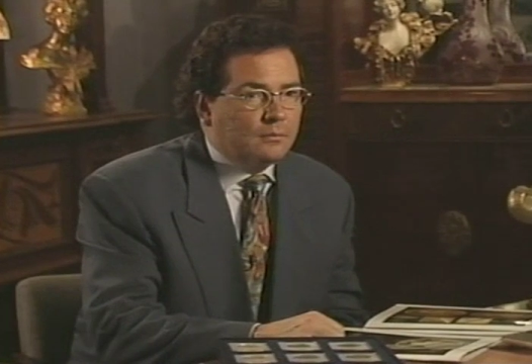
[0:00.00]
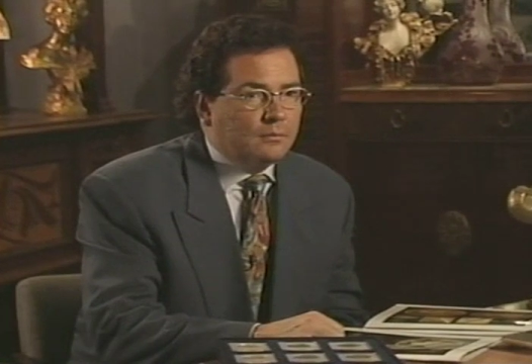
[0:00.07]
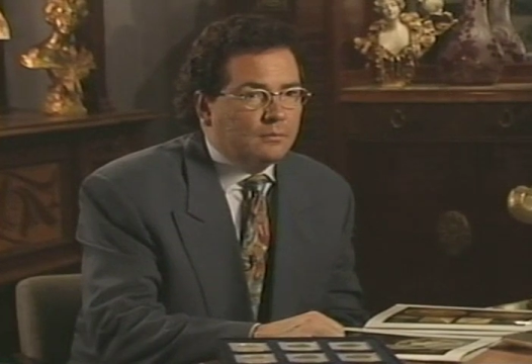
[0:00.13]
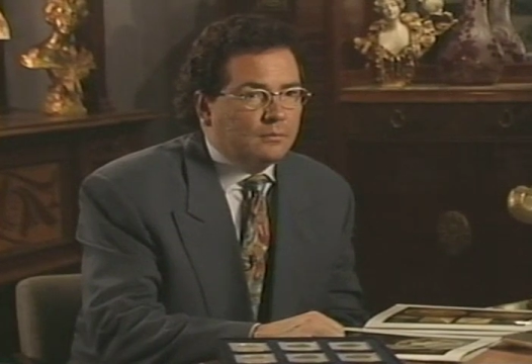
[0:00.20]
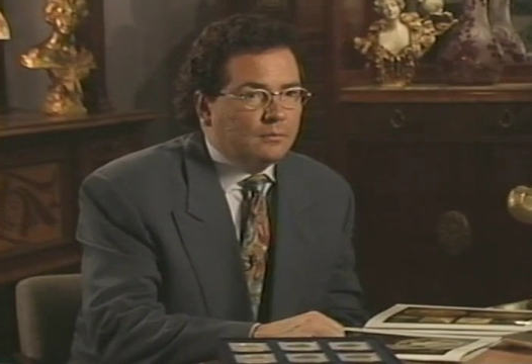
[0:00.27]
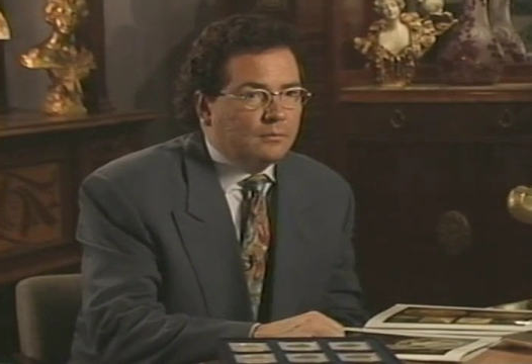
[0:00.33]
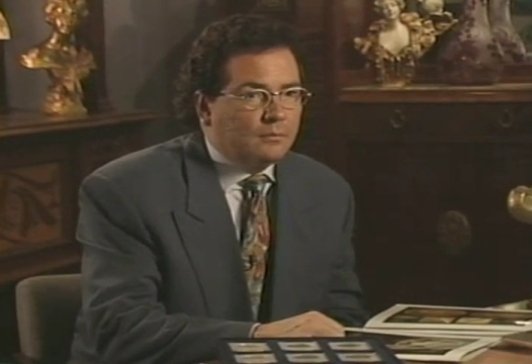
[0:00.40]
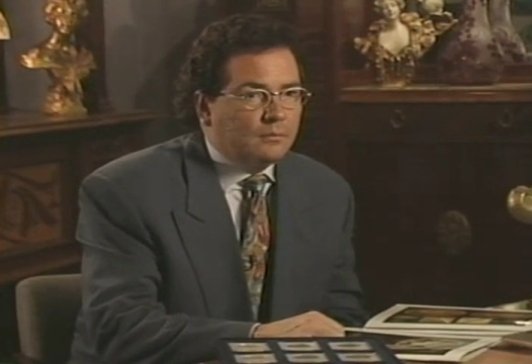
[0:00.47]

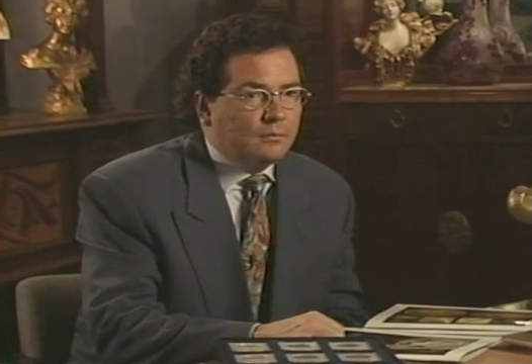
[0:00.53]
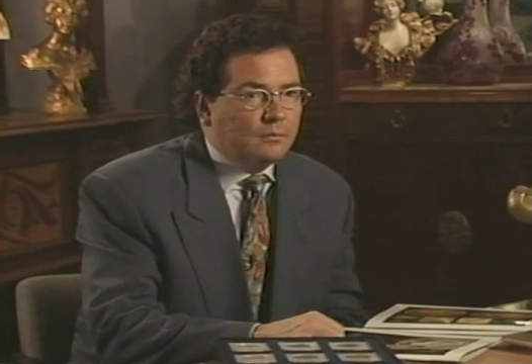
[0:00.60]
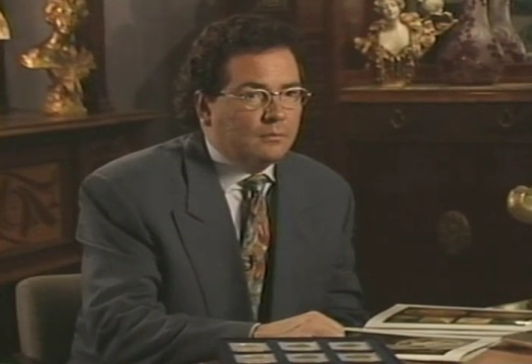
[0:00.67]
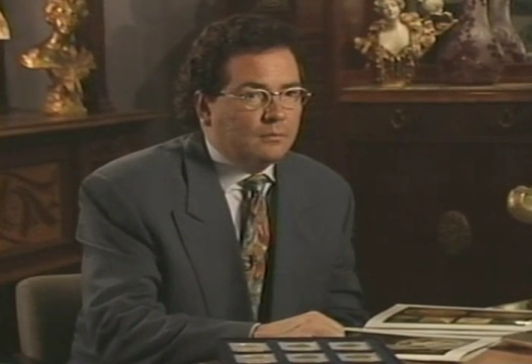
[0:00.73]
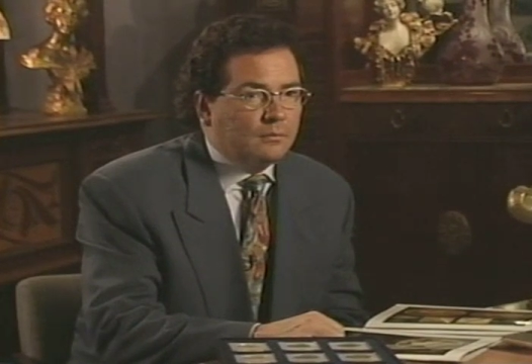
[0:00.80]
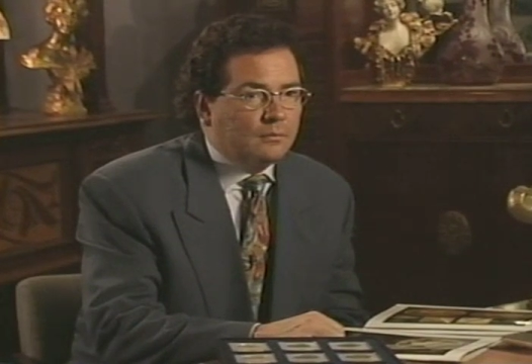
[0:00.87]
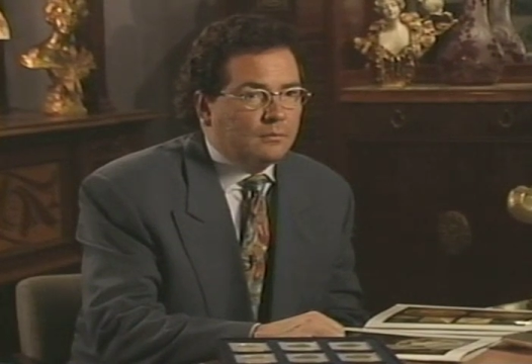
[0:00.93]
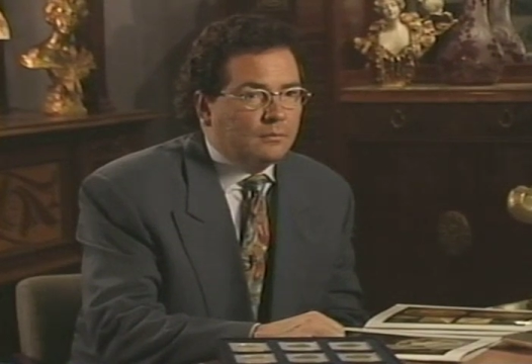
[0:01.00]
typical for the
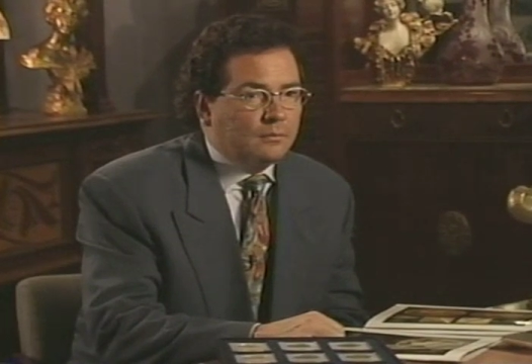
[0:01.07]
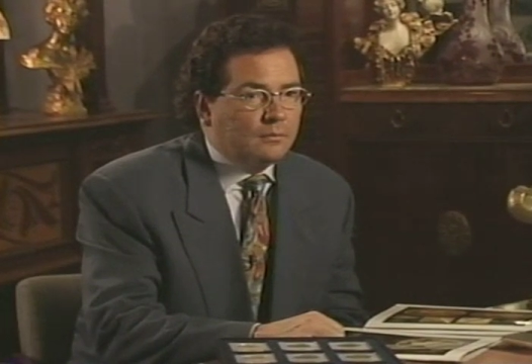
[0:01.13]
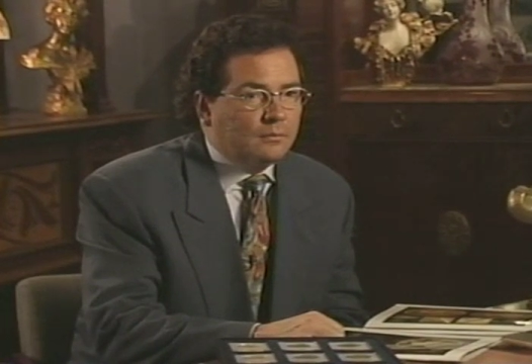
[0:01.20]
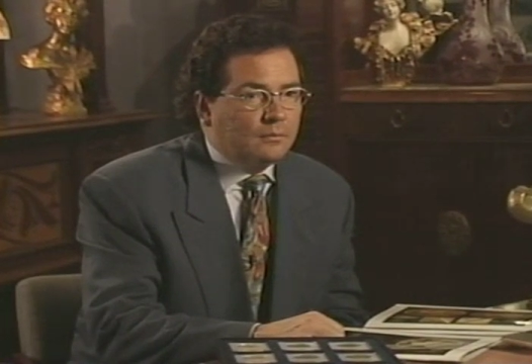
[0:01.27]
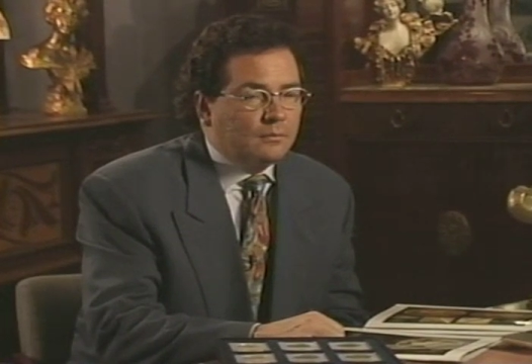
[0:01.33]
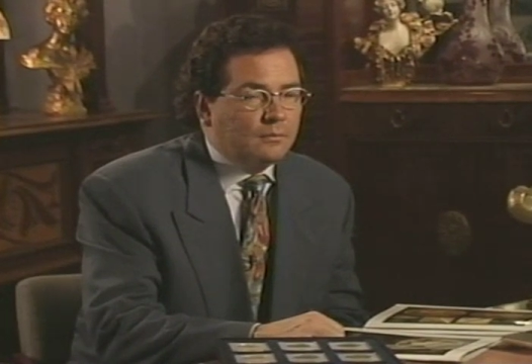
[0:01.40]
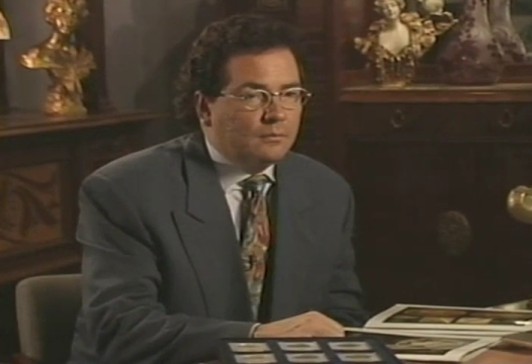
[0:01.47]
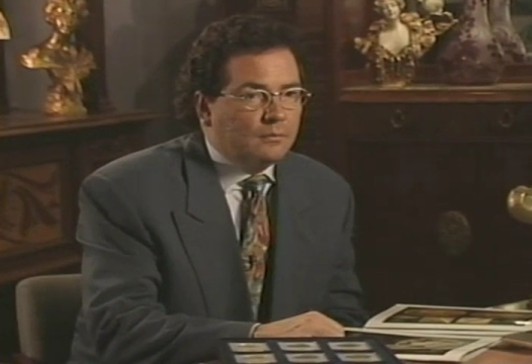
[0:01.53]
rare coin
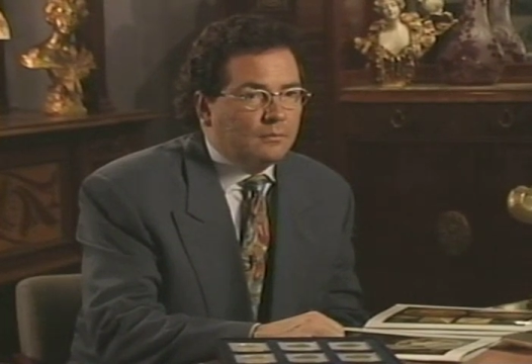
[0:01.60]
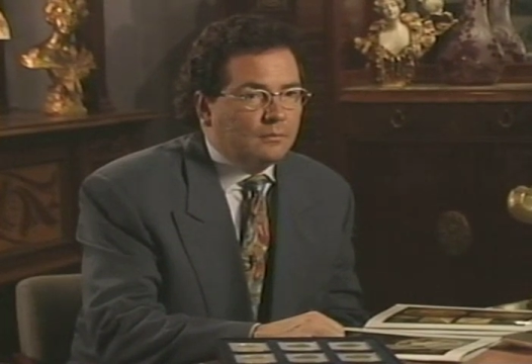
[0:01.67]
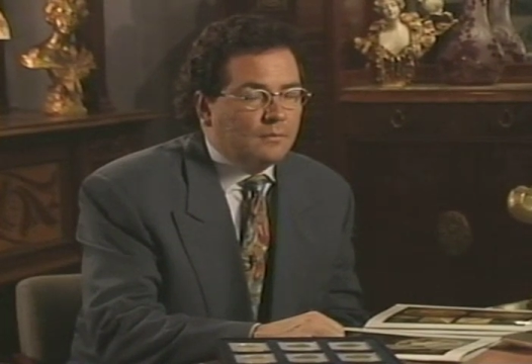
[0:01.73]
market?